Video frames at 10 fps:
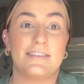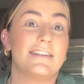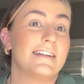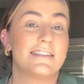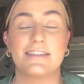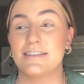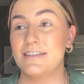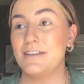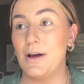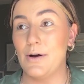it's,
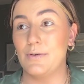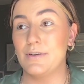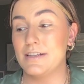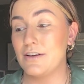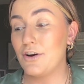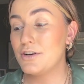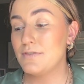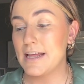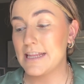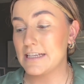you know, it's hard to
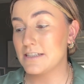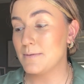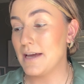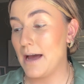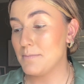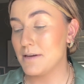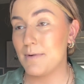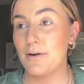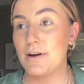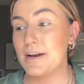find things to be happy
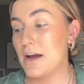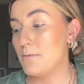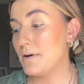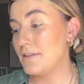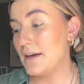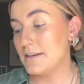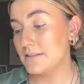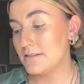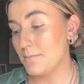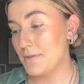about right now, but that
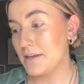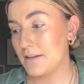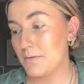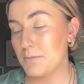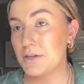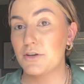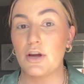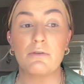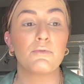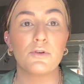is something that I'm really
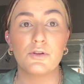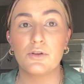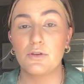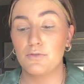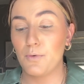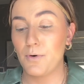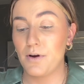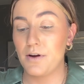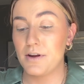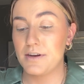grateful
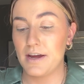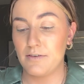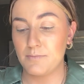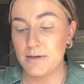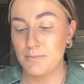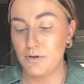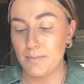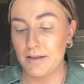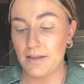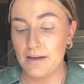for, to have people in
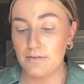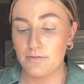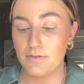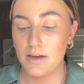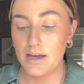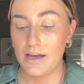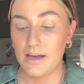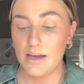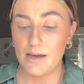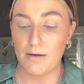my life
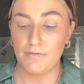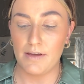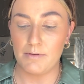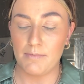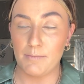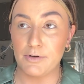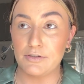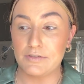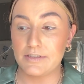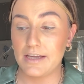and my family
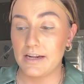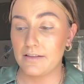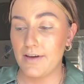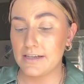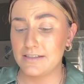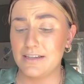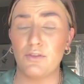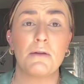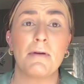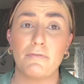members getting the vaccine. A
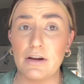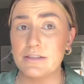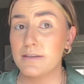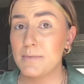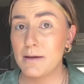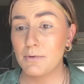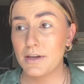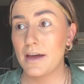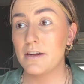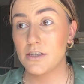lot of my friends have been able to
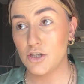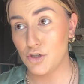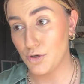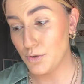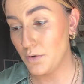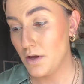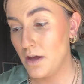get it too,